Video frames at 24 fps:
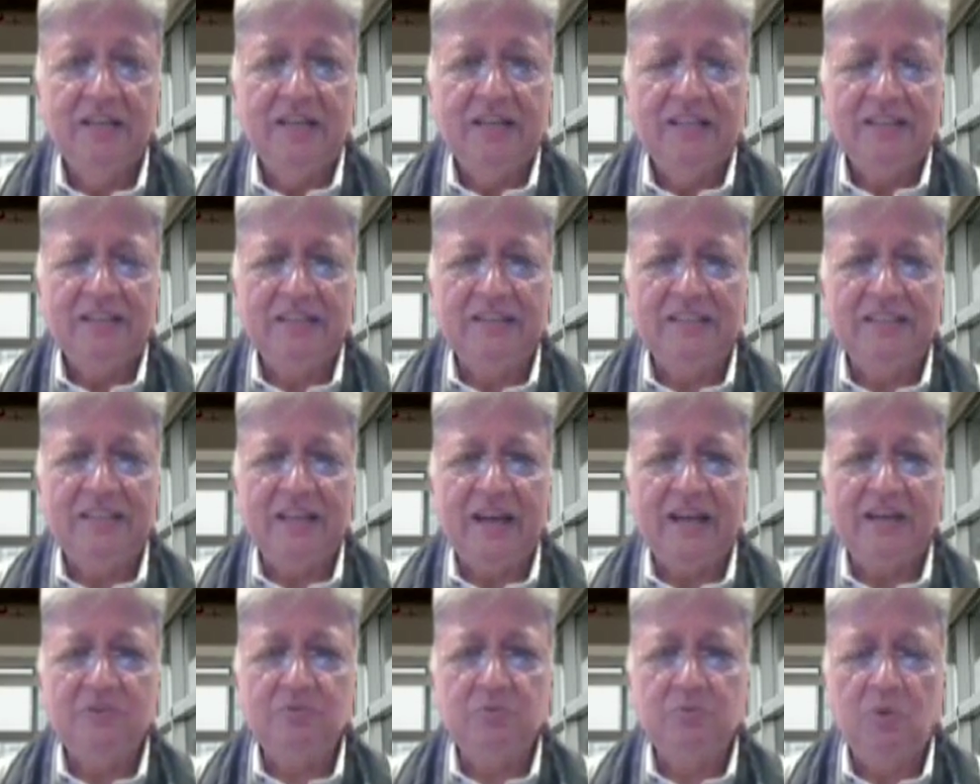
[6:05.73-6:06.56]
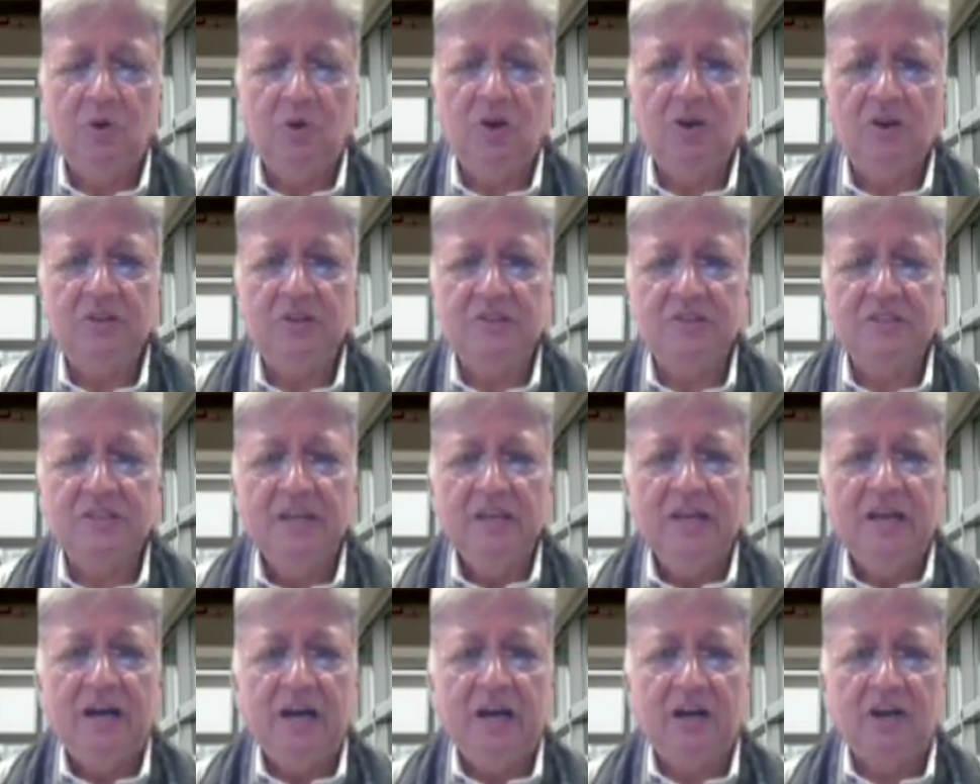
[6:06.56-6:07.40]
I think that
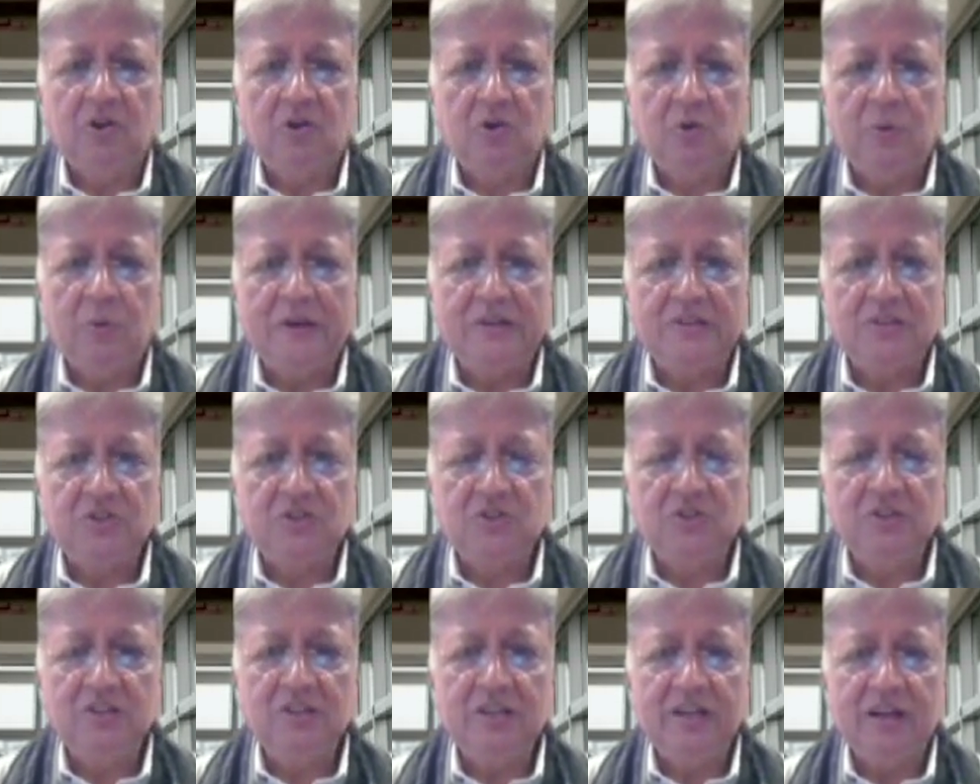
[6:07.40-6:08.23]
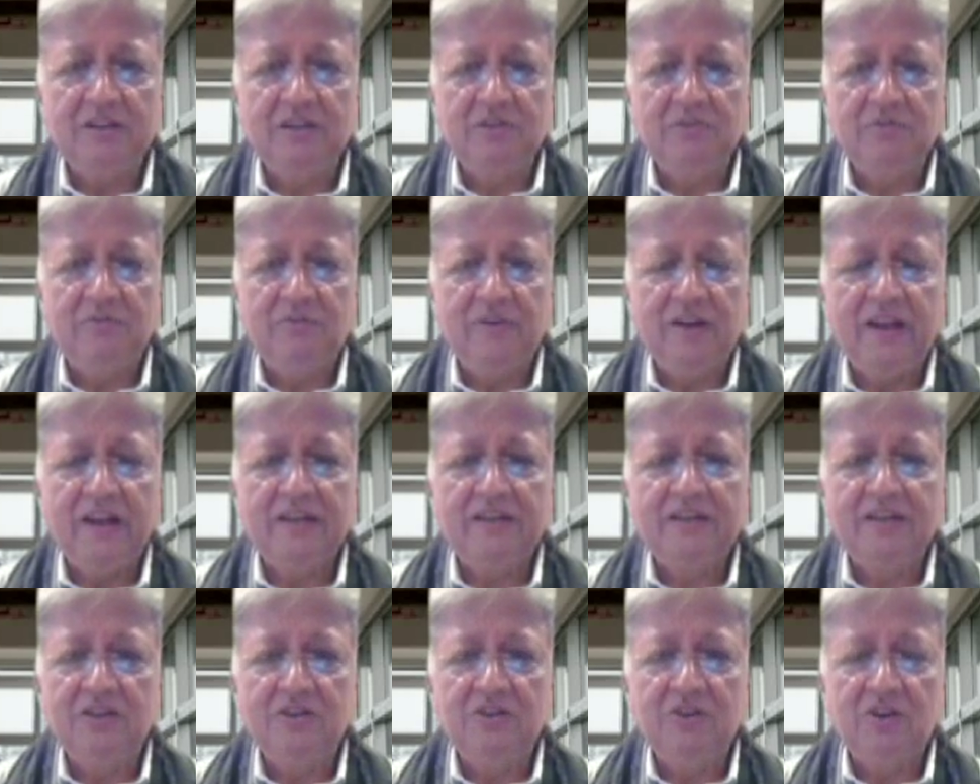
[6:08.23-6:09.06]
was a question that
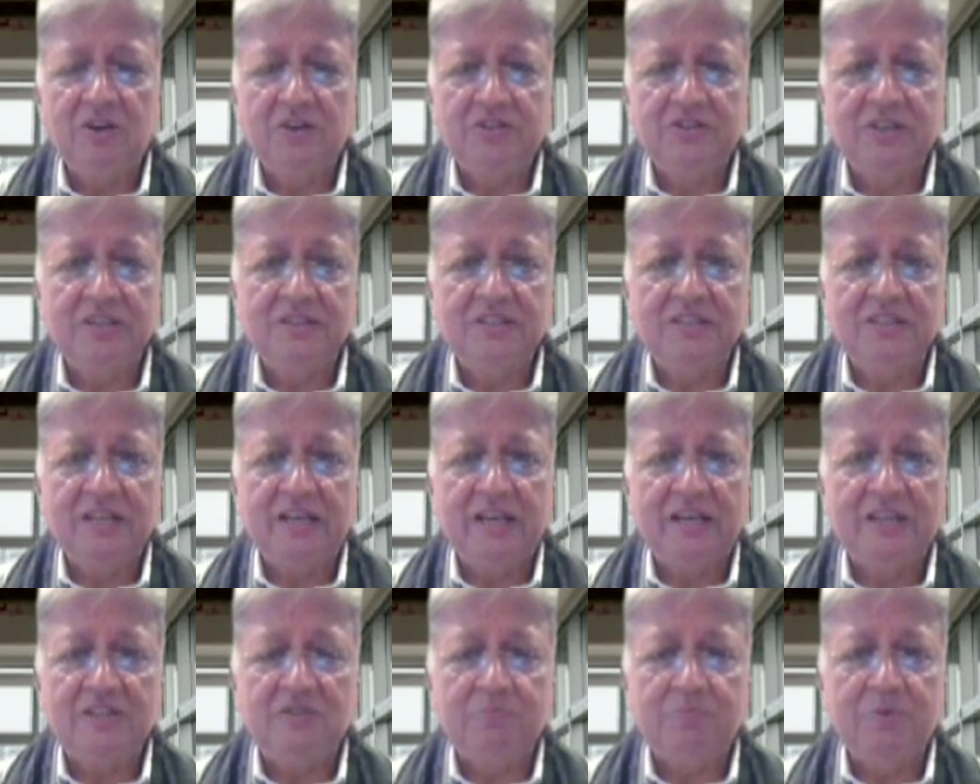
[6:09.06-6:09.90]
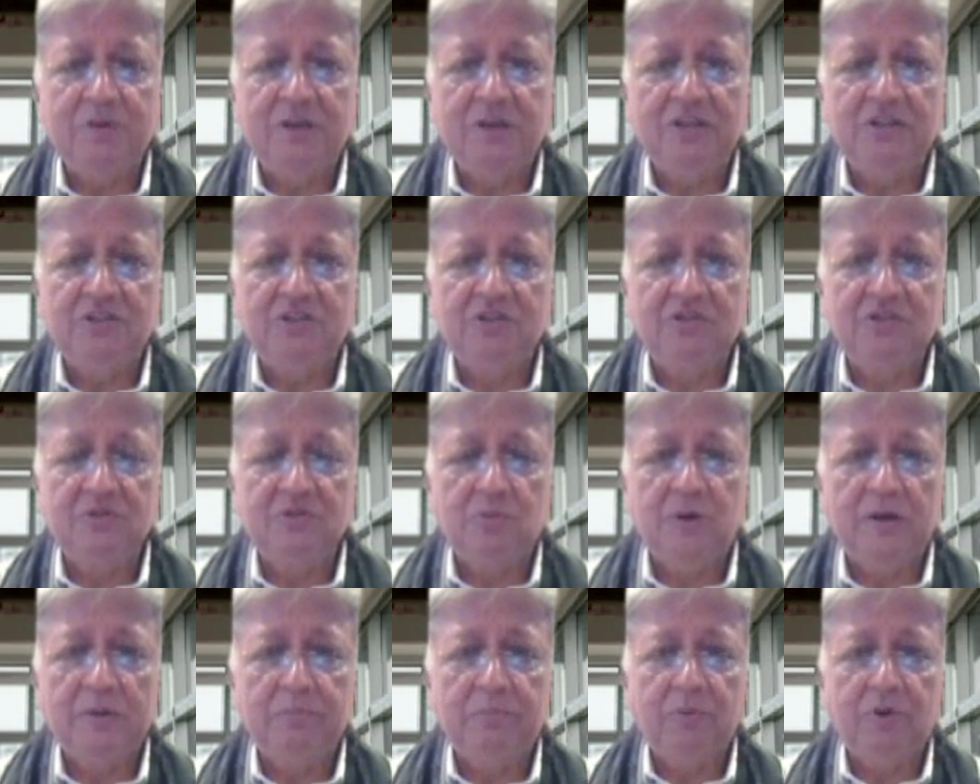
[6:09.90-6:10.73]
reflected not just the aspirations of
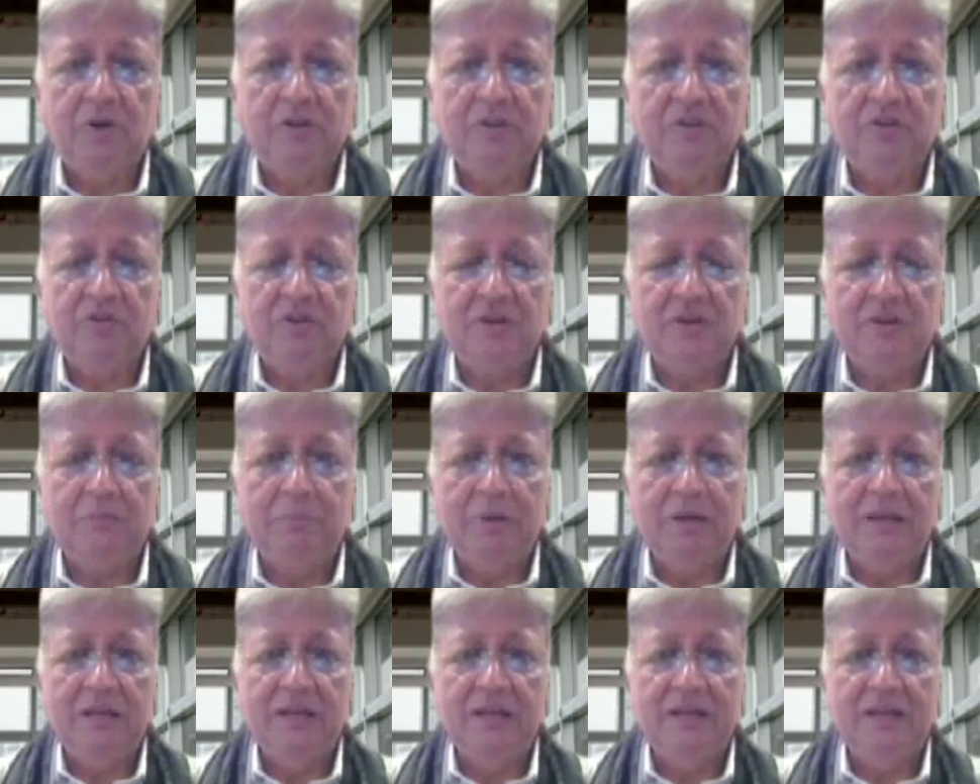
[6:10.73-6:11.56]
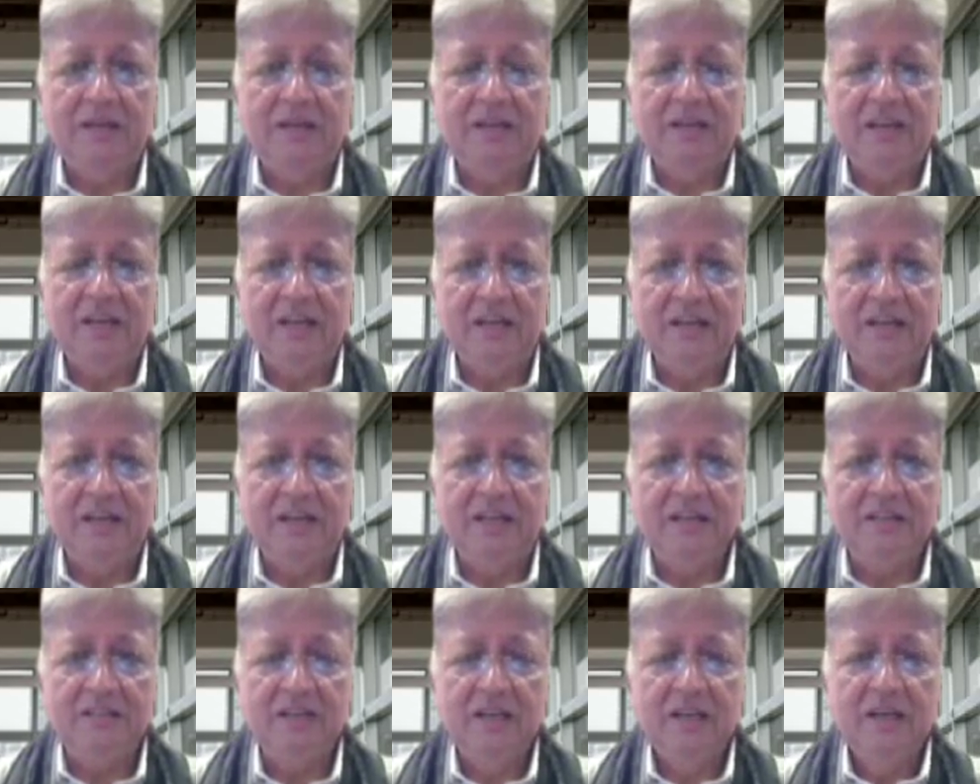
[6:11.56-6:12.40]
1.3 billion
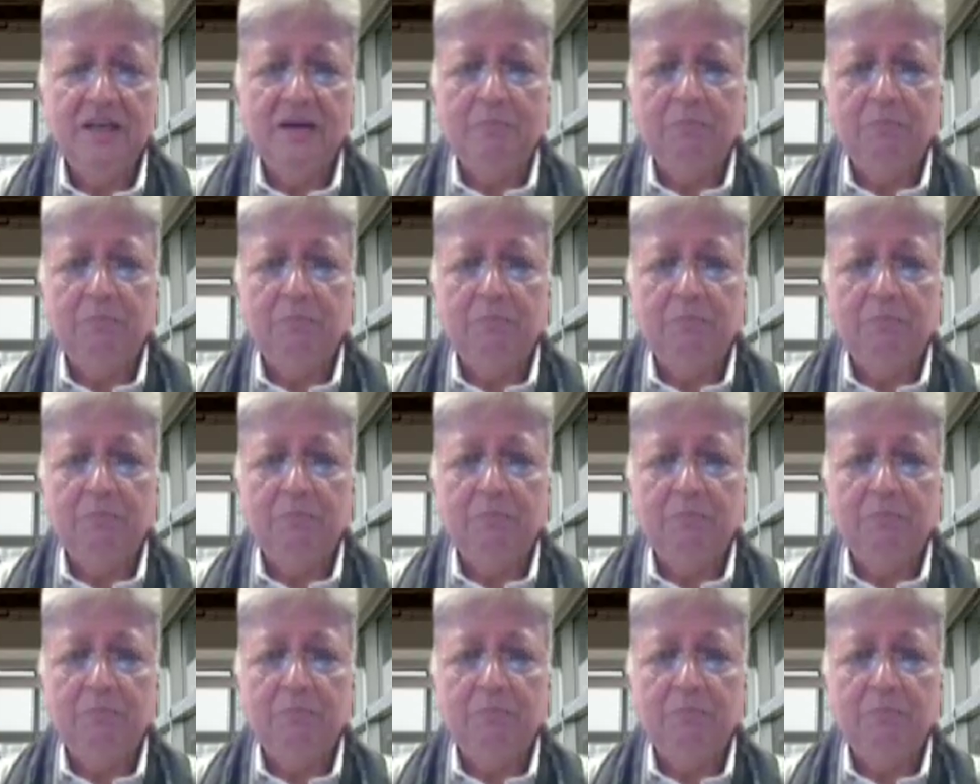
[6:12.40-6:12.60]
Indians,